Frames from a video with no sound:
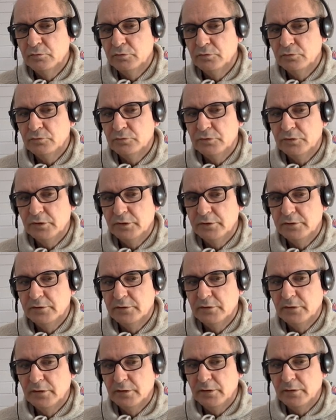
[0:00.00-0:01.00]
you
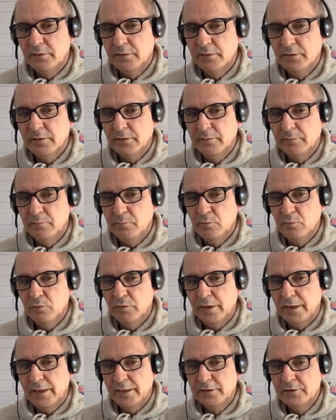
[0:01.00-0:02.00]
get a more
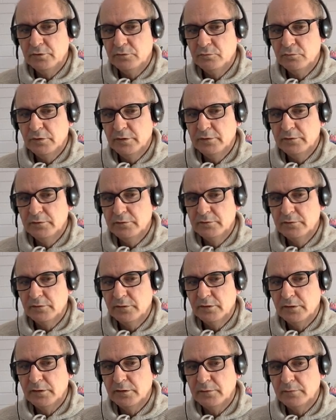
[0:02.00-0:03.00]
accurate
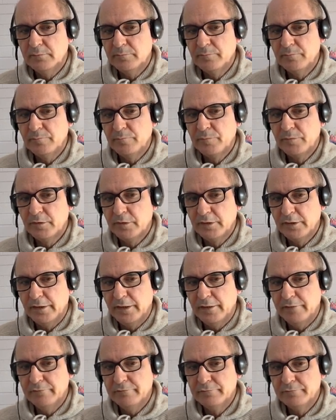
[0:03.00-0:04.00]

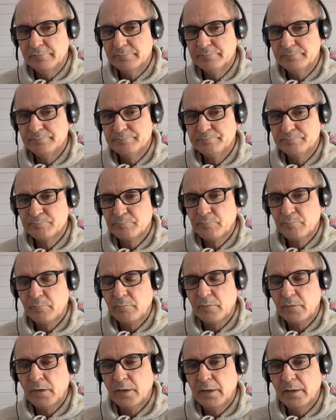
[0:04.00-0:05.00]
graph.
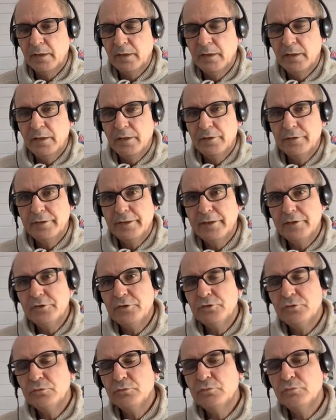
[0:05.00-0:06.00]
Thank
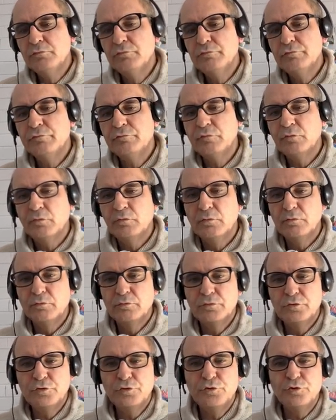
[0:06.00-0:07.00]
you for
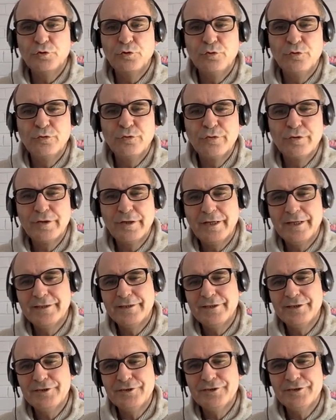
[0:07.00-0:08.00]
your
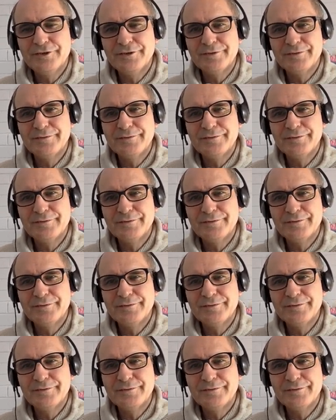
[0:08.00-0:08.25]
attention.